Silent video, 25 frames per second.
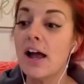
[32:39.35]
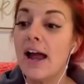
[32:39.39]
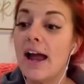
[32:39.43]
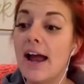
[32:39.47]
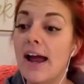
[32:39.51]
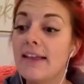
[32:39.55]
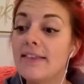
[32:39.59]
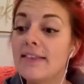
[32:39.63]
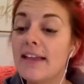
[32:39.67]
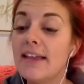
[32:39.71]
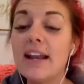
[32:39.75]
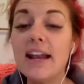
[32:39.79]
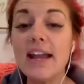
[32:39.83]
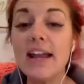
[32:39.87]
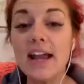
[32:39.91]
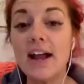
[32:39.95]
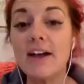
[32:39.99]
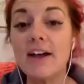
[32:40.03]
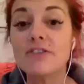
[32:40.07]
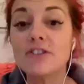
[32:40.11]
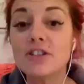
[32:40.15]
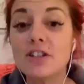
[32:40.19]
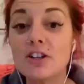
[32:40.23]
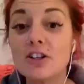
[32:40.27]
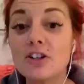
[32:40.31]
and then i
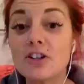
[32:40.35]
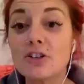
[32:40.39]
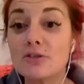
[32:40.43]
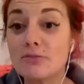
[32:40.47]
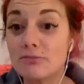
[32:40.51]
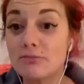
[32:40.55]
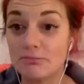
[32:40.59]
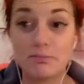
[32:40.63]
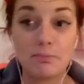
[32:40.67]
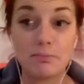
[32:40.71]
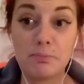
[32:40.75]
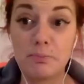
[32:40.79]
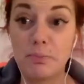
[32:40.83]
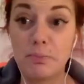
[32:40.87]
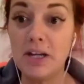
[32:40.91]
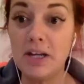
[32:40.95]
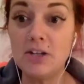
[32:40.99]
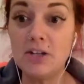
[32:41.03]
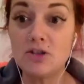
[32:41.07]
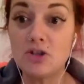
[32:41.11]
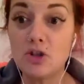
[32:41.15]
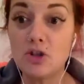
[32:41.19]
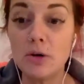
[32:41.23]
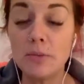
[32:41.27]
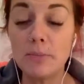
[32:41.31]
have to be,
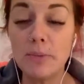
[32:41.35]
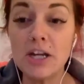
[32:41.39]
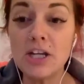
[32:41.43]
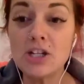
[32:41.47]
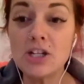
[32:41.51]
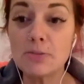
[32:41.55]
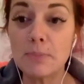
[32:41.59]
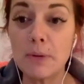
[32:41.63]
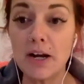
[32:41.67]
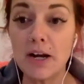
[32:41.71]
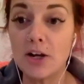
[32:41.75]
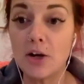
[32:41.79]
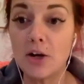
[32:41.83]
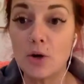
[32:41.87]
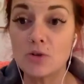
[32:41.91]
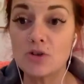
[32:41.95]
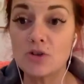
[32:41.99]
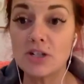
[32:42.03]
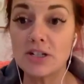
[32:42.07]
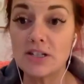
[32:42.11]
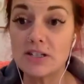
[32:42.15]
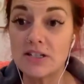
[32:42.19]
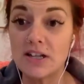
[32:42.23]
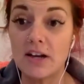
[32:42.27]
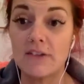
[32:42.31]
do a Beachbody
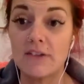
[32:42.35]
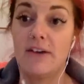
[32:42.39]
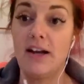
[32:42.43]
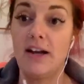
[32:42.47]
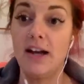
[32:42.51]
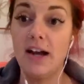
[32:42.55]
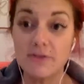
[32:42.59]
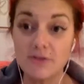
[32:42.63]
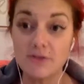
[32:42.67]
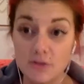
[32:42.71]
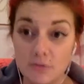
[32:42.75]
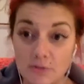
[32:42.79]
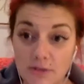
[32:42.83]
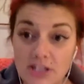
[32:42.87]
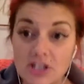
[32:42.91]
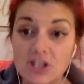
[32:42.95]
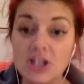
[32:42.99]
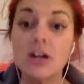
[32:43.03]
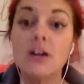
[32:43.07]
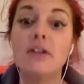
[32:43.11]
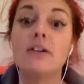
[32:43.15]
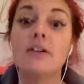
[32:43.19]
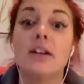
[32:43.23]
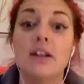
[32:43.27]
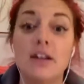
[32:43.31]
coaching stuff i have to reach
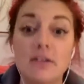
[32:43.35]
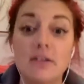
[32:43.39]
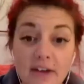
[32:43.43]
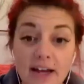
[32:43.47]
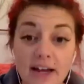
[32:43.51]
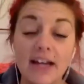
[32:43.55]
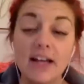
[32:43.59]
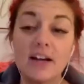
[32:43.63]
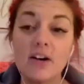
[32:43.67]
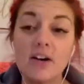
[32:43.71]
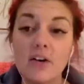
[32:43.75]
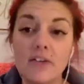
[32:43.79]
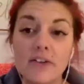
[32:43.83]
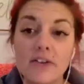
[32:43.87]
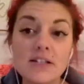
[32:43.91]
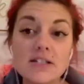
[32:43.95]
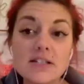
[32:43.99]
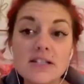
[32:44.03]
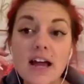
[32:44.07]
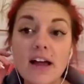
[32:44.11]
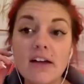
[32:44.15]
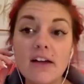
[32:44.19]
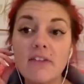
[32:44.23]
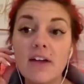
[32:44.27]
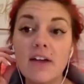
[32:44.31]
out and invite and all this
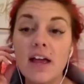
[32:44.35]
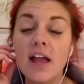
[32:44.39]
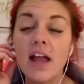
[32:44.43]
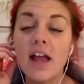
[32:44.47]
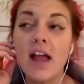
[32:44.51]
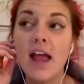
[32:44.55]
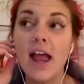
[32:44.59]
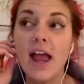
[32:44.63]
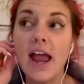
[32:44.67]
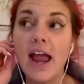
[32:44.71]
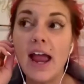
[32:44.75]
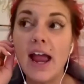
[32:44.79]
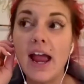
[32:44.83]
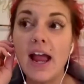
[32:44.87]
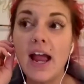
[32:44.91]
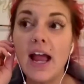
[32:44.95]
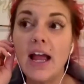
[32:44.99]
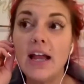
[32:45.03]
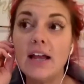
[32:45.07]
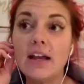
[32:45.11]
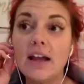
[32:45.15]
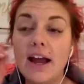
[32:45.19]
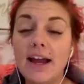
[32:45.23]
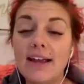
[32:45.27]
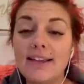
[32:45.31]
stuff
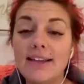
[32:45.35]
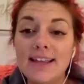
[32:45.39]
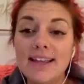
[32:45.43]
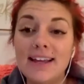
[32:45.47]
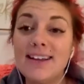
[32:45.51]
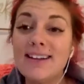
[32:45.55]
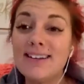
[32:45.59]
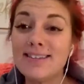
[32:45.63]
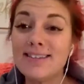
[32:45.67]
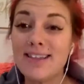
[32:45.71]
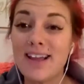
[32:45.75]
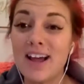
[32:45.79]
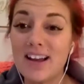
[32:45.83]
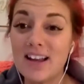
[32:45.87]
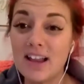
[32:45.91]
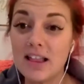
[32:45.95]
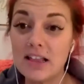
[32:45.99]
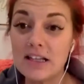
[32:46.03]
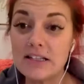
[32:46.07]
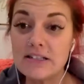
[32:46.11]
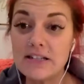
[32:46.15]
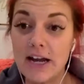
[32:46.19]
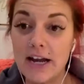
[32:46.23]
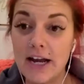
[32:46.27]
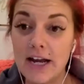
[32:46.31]
and i think a lot of
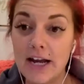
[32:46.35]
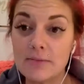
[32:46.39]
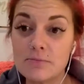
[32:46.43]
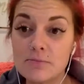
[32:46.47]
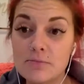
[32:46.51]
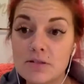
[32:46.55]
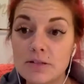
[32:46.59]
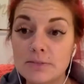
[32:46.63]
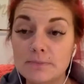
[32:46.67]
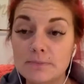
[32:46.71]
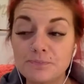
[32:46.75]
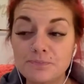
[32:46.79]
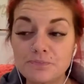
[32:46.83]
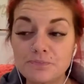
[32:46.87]
the times